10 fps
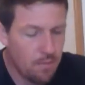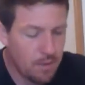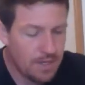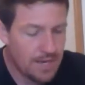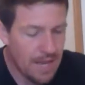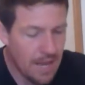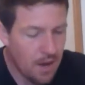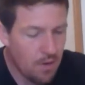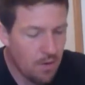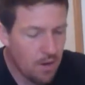But
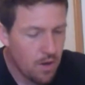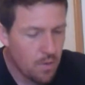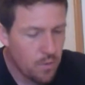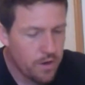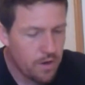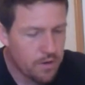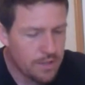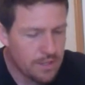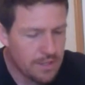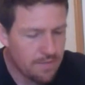now we are
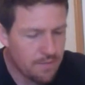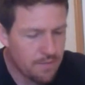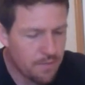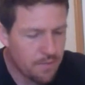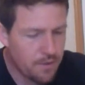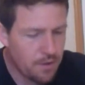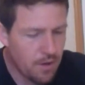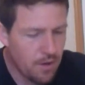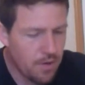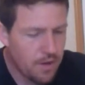delivered from the
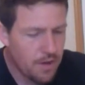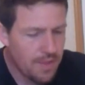law,